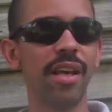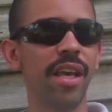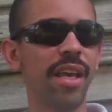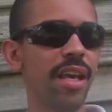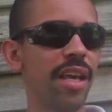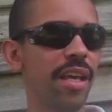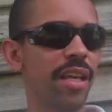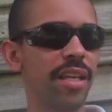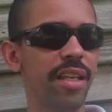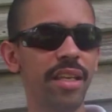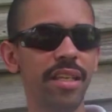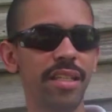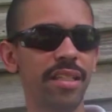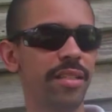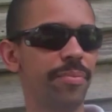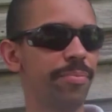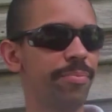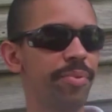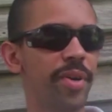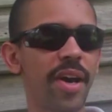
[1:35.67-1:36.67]
And
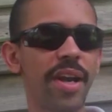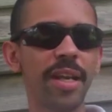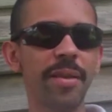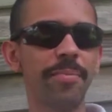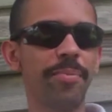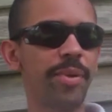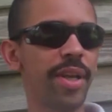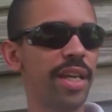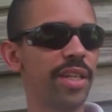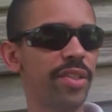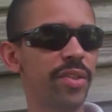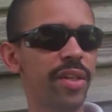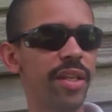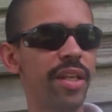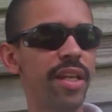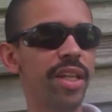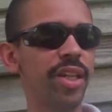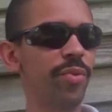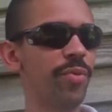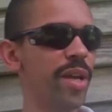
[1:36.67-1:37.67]
it's probably placed on
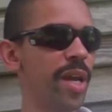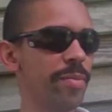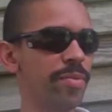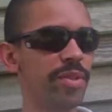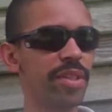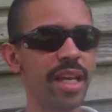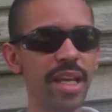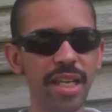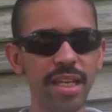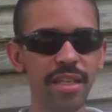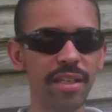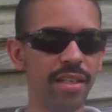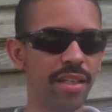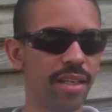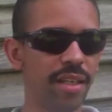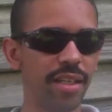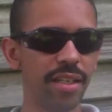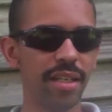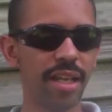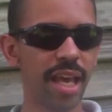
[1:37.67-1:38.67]
another website
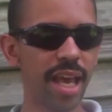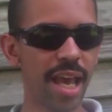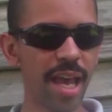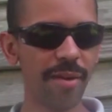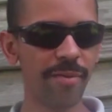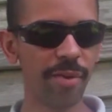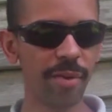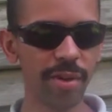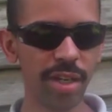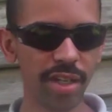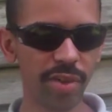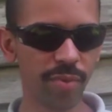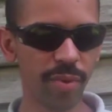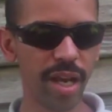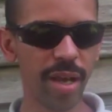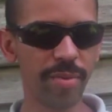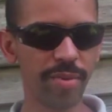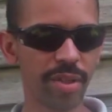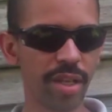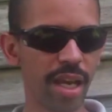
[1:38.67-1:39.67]
to have on this
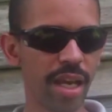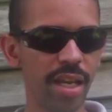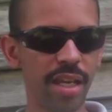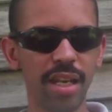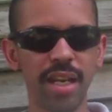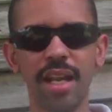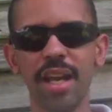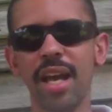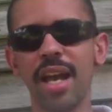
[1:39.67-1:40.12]
website.